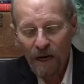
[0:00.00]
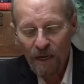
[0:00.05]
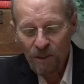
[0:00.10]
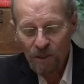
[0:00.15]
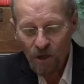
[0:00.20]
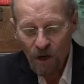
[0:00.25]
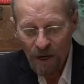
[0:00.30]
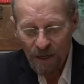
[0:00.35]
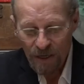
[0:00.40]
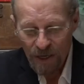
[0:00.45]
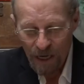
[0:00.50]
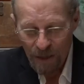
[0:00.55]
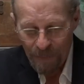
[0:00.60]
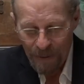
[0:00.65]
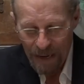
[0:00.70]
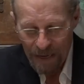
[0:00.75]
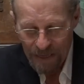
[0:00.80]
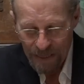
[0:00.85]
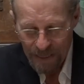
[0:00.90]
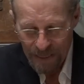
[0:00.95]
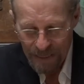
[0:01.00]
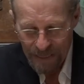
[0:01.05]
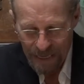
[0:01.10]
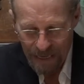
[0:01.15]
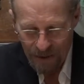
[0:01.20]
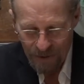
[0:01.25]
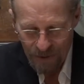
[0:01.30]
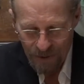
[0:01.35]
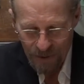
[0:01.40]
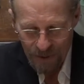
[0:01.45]
talking about an
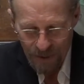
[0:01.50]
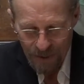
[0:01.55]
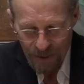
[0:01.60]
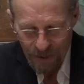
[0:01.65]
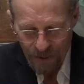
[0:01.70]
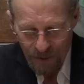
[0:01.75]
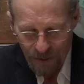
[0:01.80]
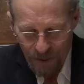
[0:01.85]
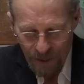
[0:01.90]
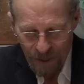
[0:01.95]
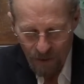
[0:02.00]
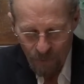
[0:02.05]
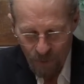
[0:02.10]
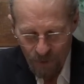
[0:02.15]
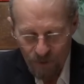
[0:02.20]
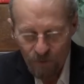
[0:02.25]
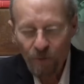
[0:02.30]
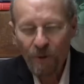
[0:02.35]
encounter with